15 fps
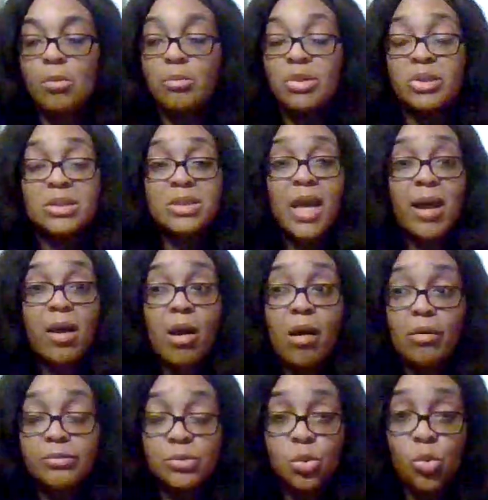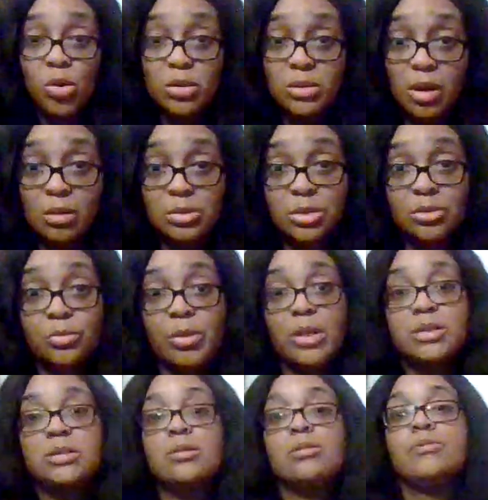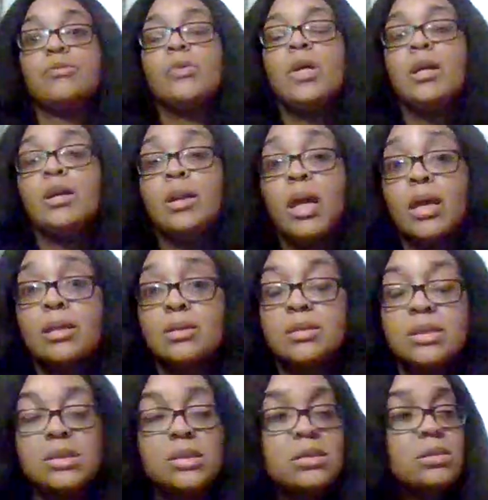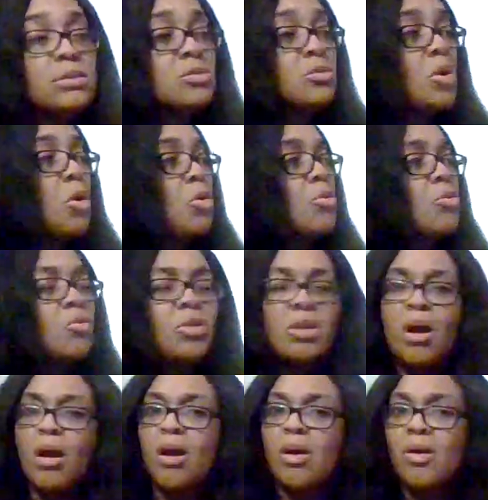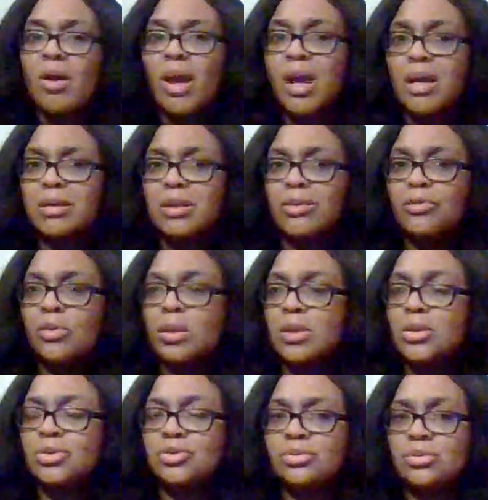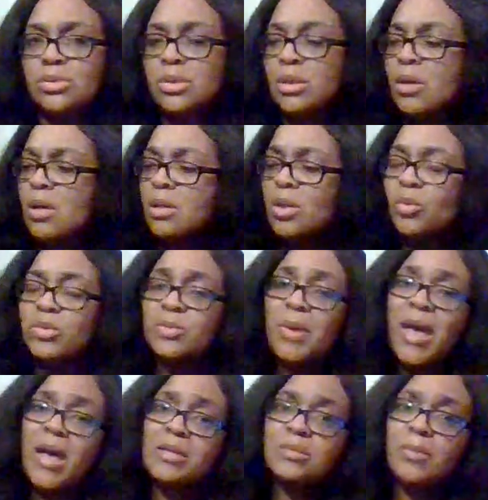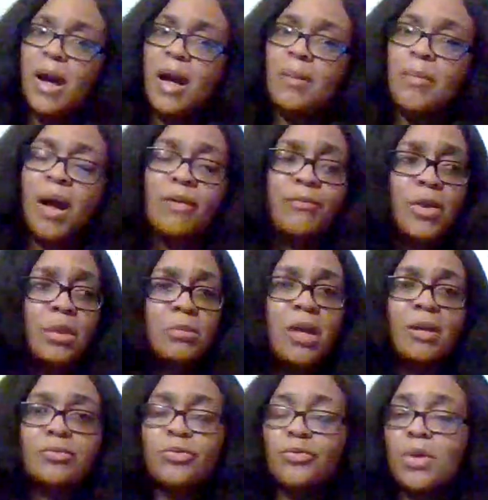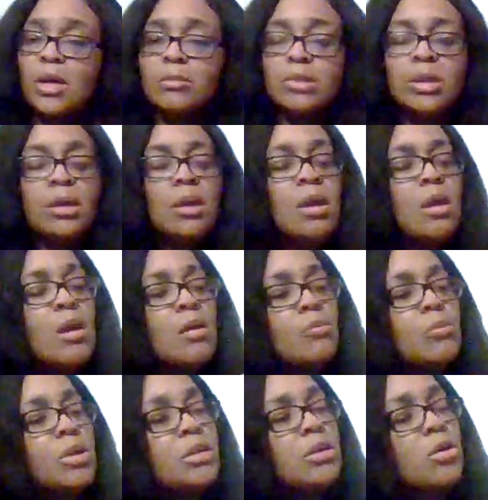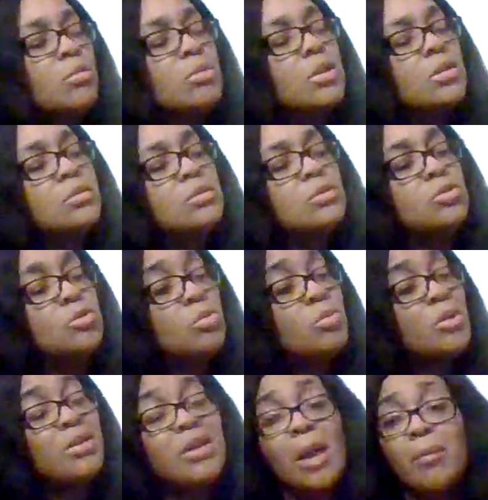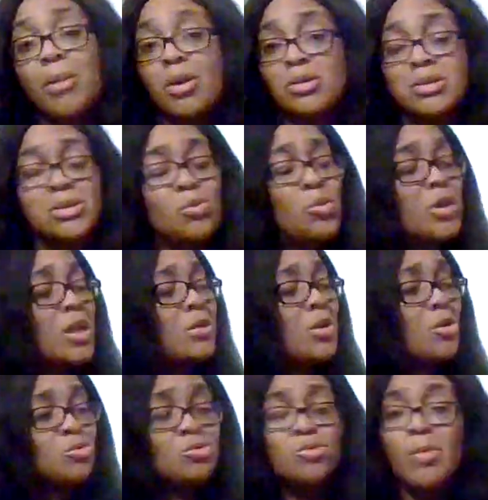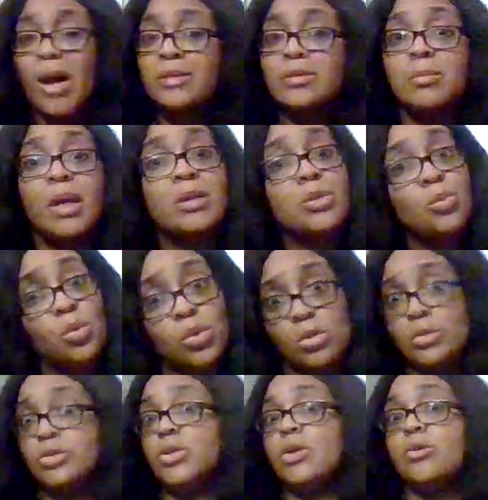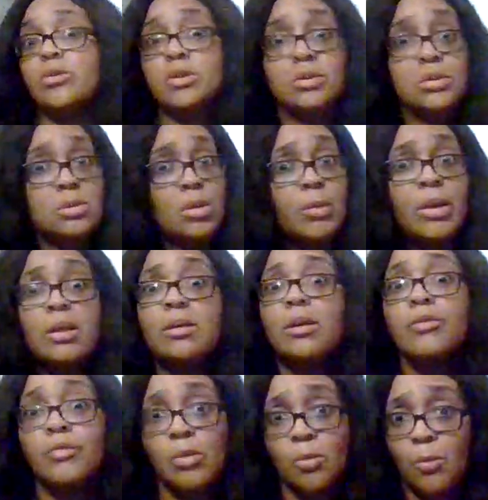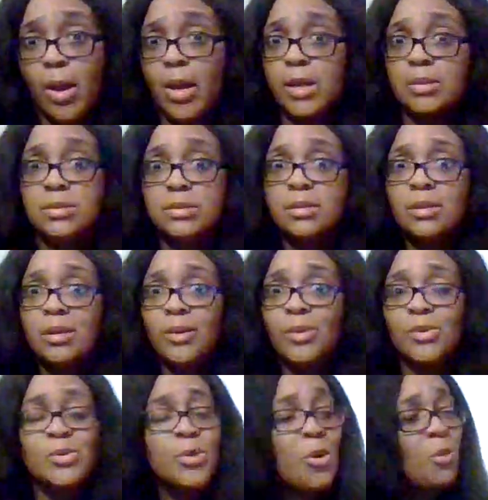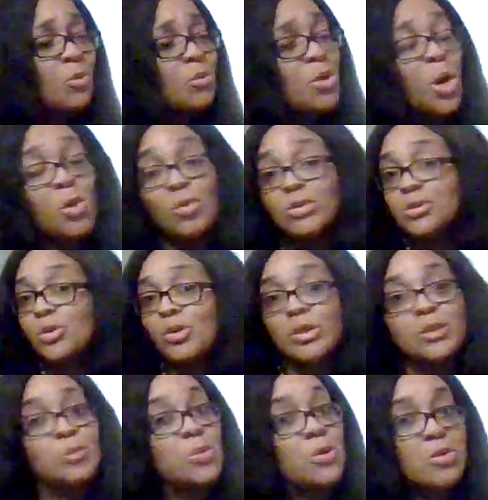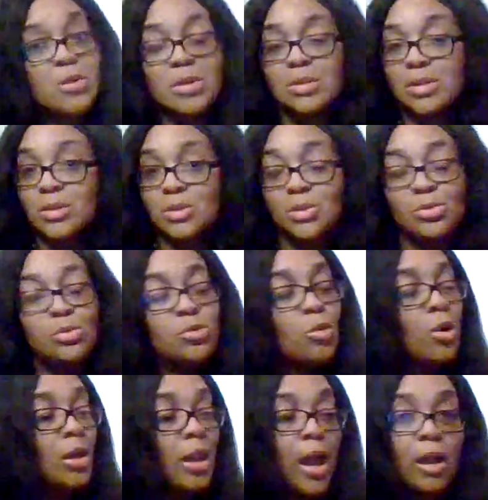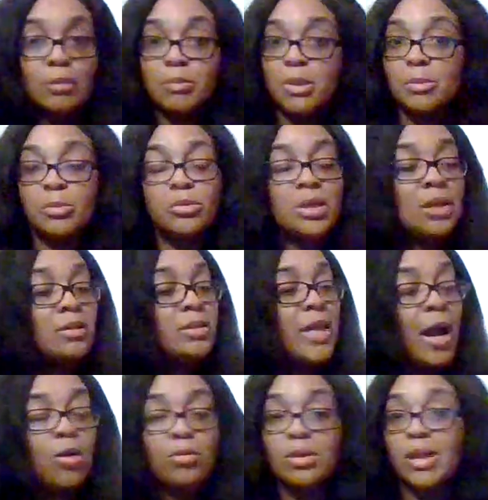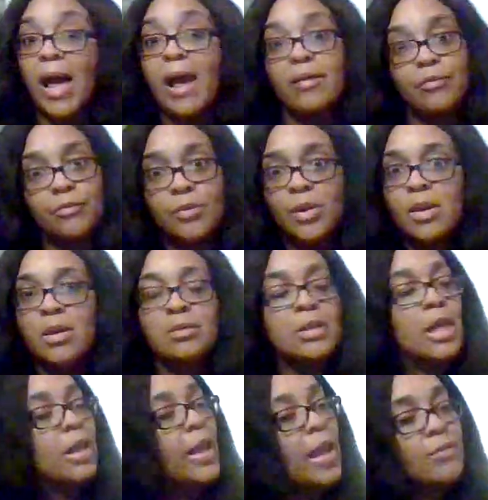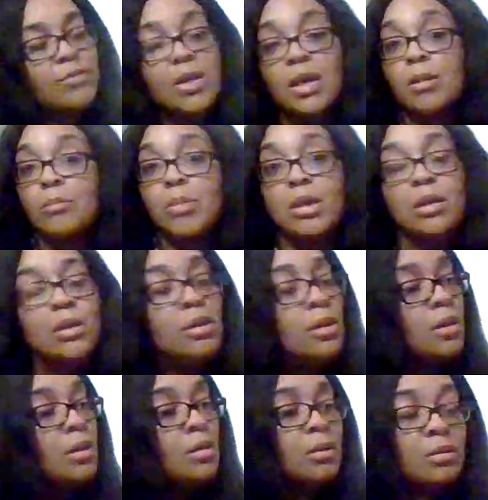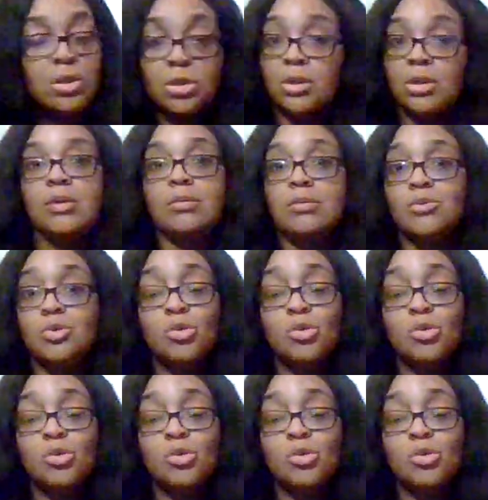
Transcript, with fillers: Push that off towards our generation of legacies. You know, we all had different issues. It was passed by by family after family but there'll be you've been that person where they know you about to make the world turn in so many different ways. You don't know what your experience can do to a lot of people that doubt life. That life can't be good.